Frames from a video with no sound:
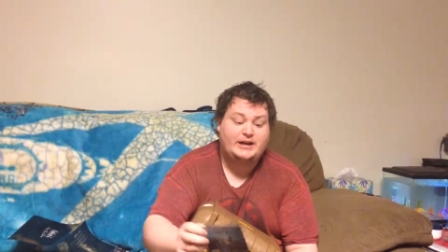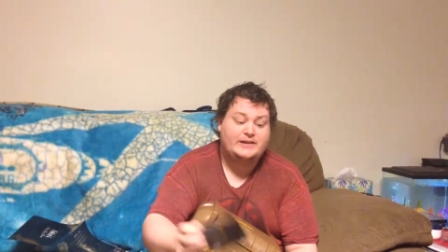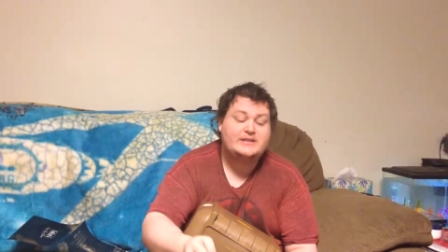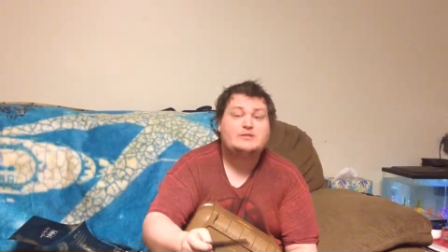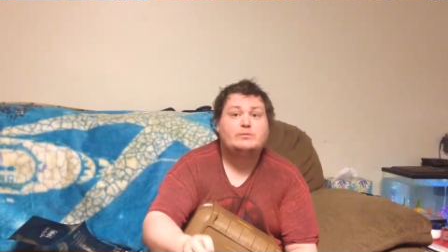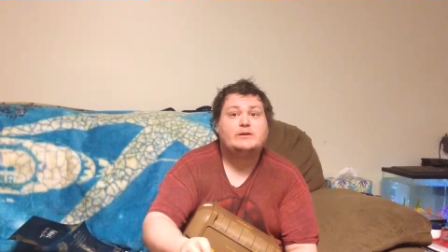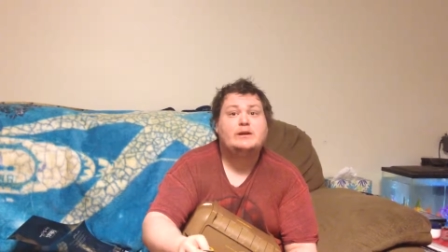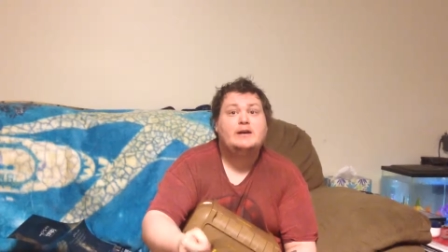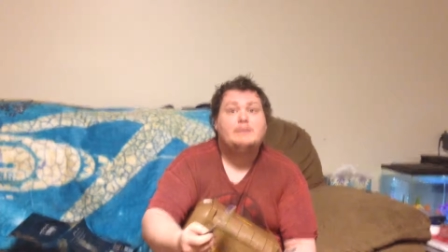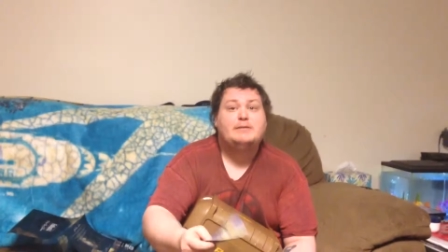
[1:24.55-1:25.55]
I got this
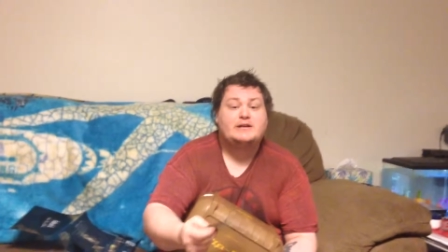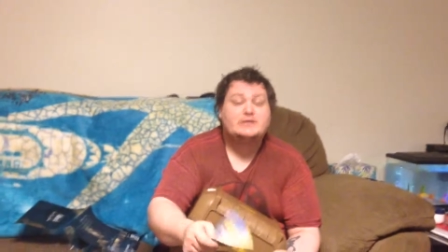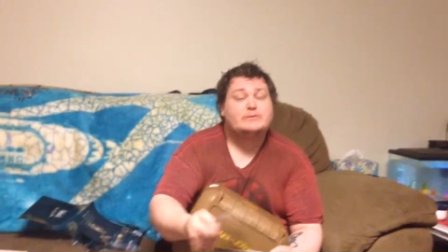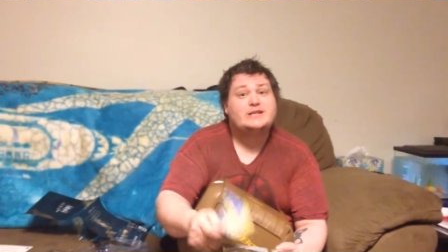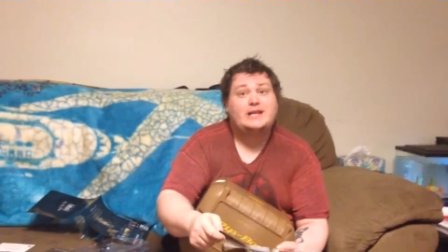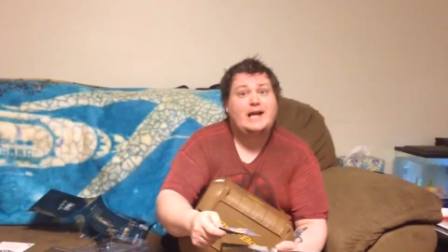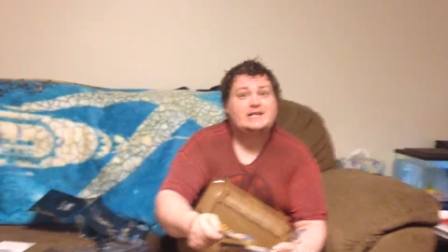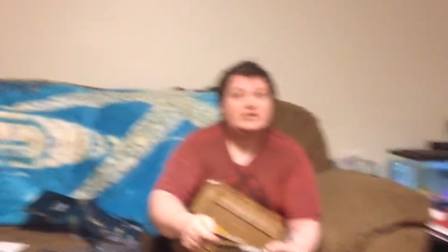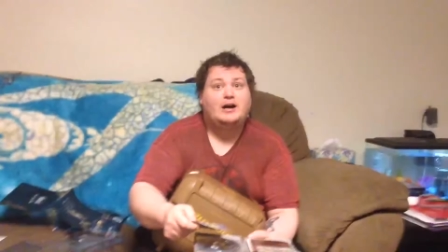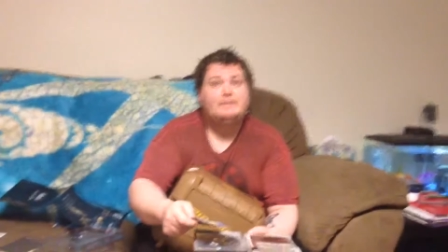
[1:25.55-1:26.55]
one because it was the
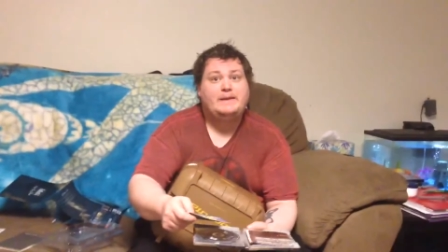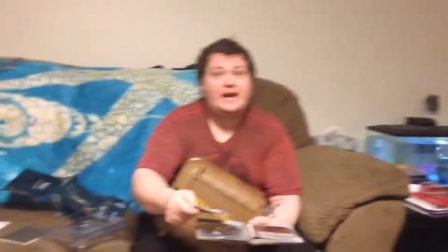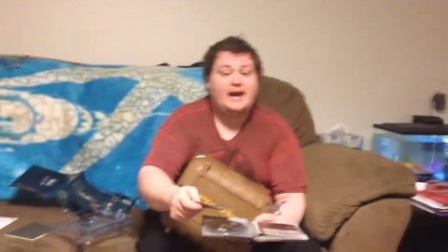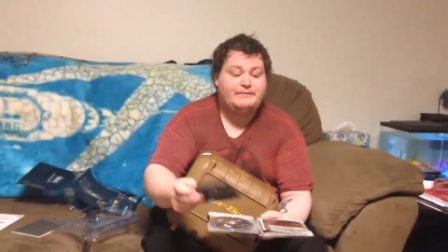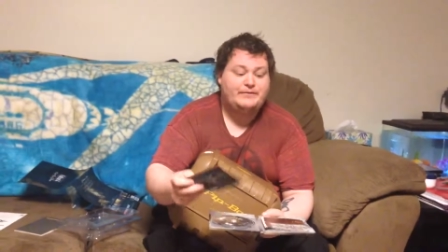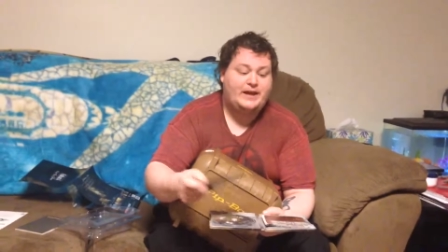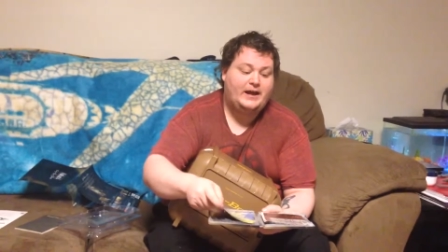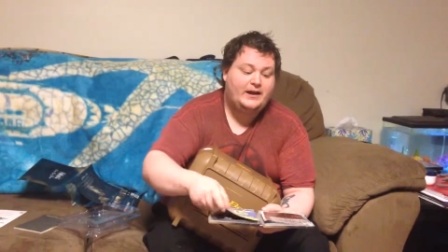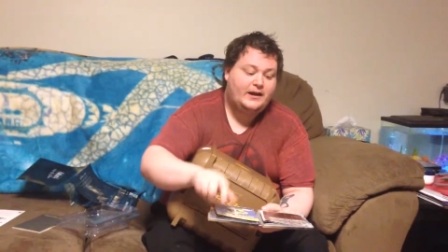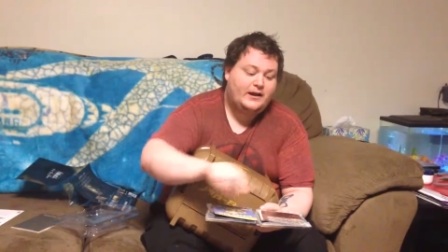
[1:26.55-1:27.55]
last copy they had for
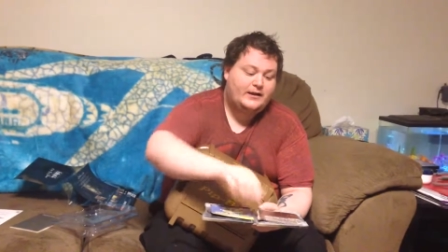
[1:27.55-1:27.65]
that.